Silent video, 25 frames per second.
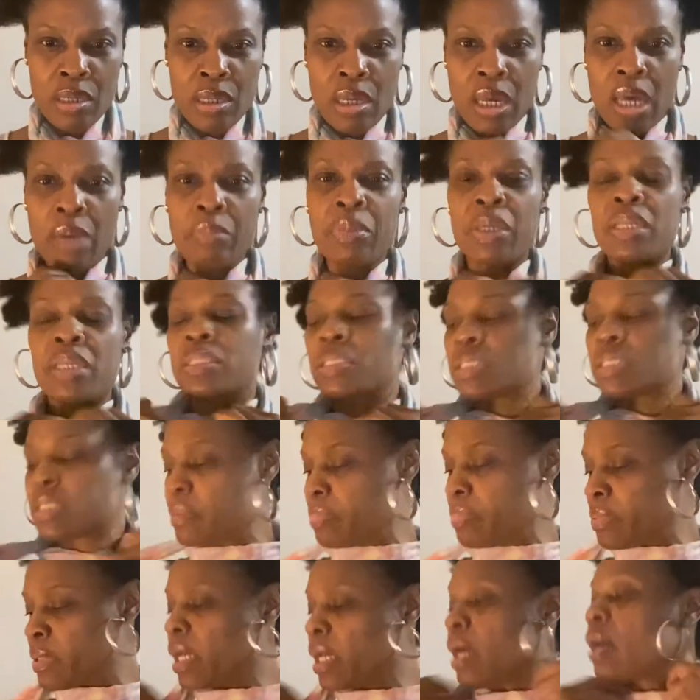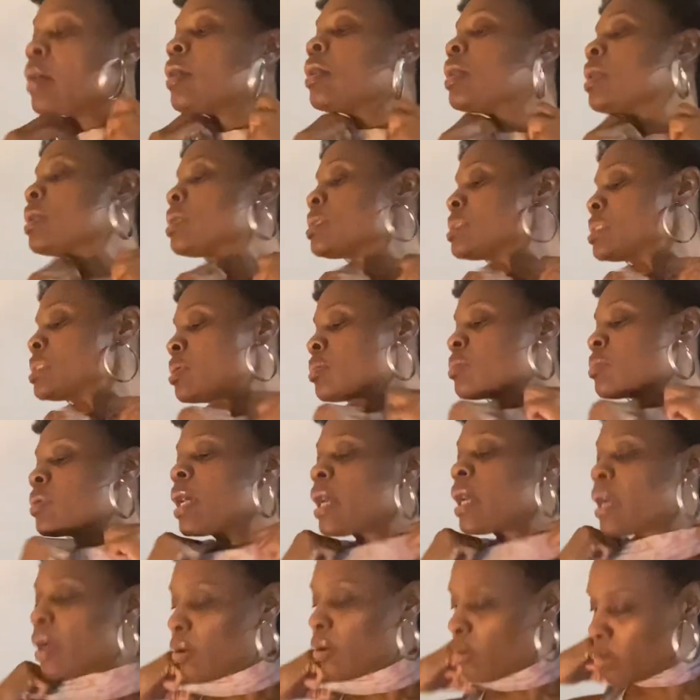I'm getting sleepy out. So
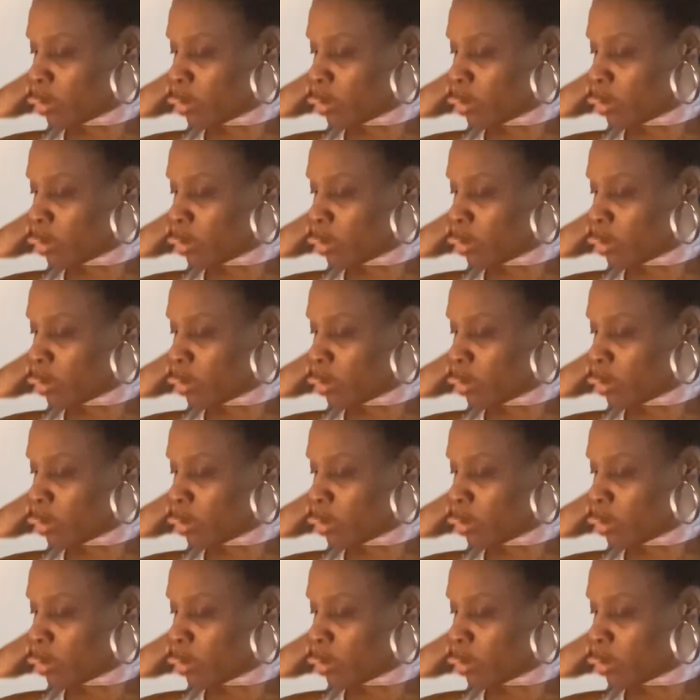now